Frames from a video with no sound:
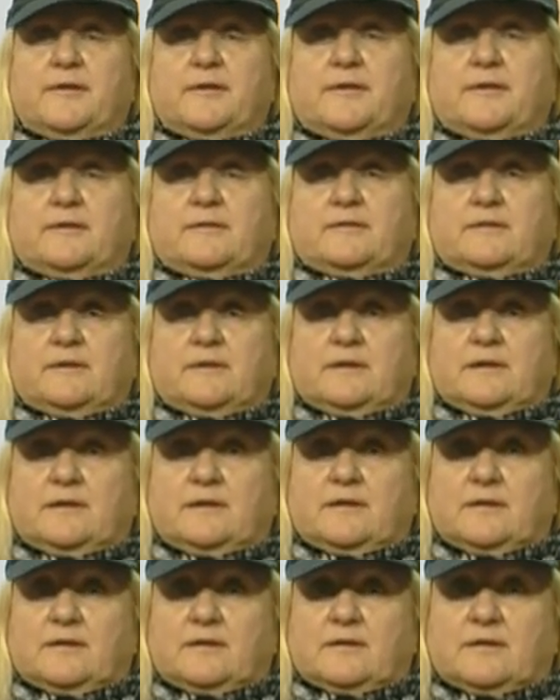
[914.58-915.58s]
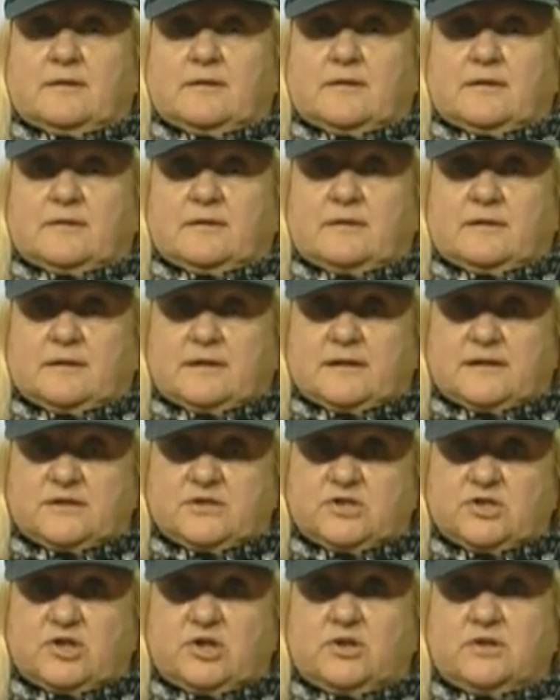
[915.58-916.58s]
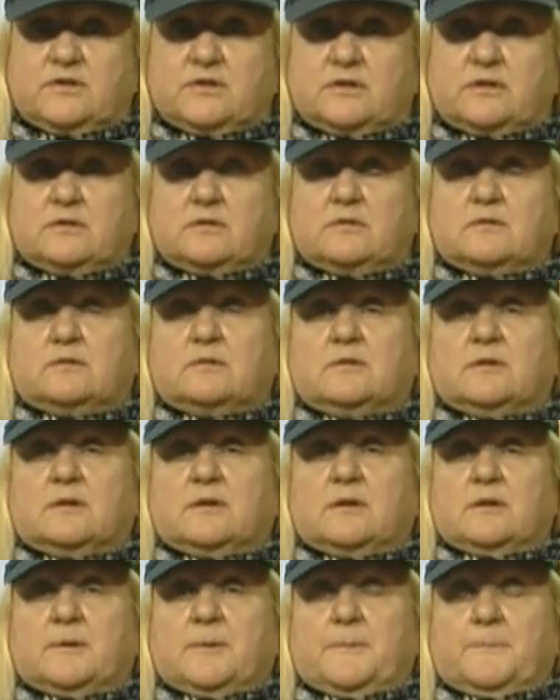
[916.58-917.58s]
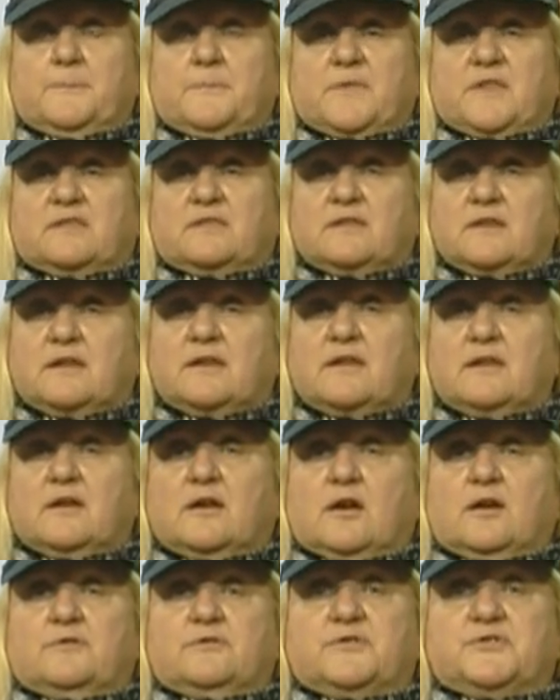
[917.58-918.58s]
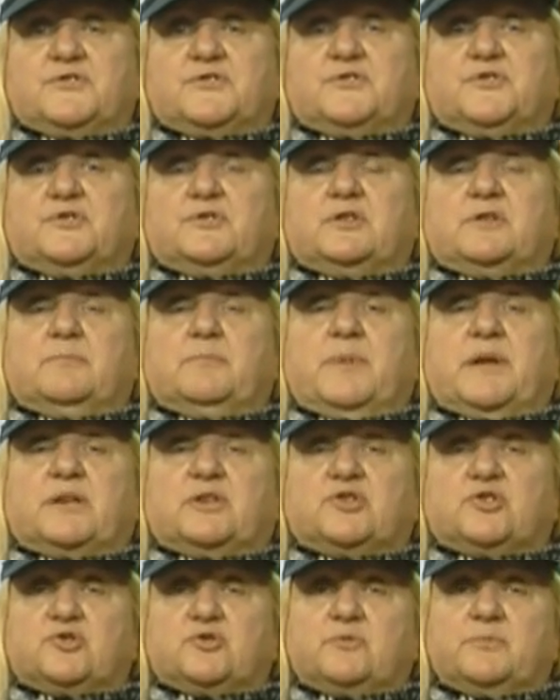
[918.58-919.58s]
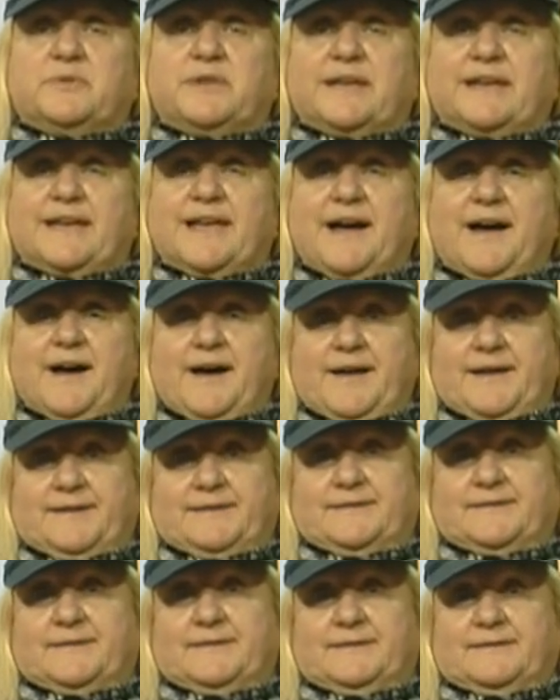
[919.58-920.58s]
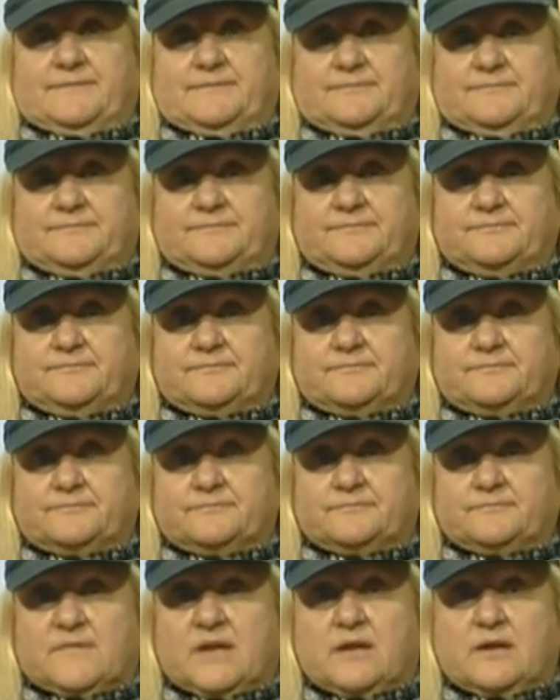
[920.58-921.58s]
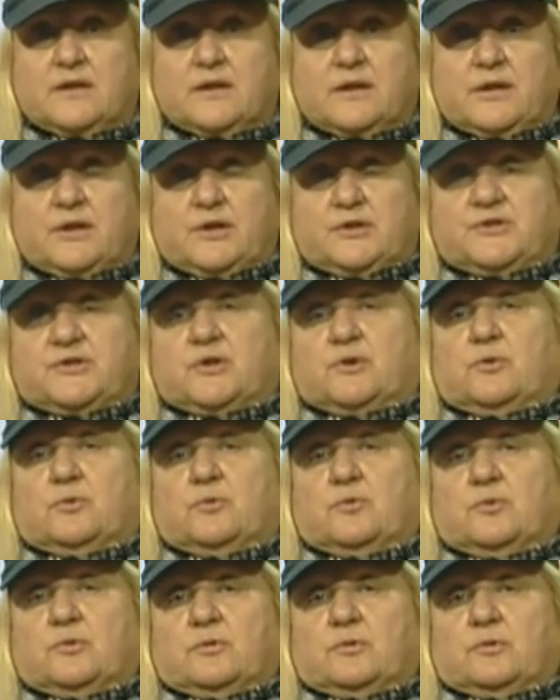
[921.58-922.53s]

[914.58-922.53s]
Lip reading: the internal thinking of a student, but should be a guide. So